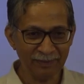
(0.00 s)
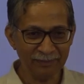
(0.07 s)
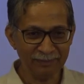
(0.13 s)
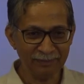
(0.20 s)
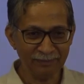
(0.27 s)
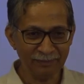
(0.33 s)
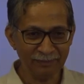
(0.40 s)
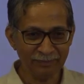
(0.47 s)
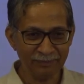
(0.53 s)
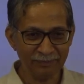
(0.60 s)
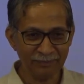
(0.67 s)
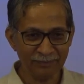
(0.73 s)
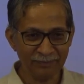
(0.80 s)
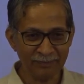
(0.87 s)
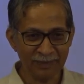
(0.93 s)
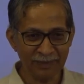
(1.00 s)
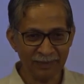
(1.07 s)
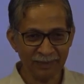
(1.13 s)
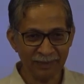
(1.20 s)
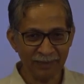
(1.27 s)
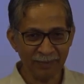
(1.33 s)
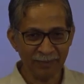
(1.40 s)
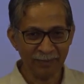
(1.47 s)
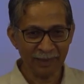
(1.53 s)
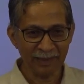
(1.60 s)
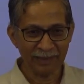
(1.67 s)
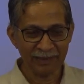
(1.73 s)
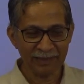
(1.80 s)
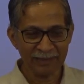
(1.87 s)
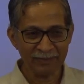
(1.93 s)
hmm?
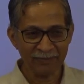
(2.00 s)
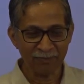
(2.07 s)
whereas